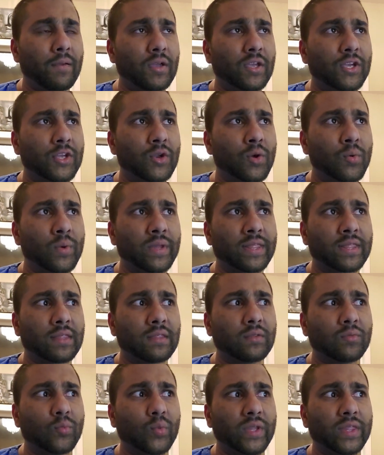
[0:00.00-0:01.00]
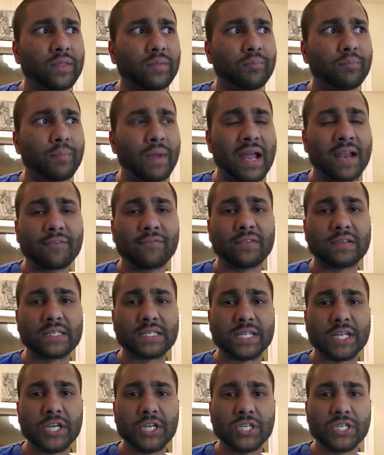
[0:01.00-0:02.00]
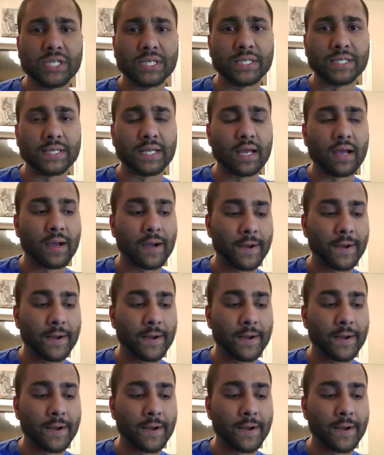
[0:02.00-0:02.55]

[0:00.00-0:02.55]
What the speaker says: with manifestation,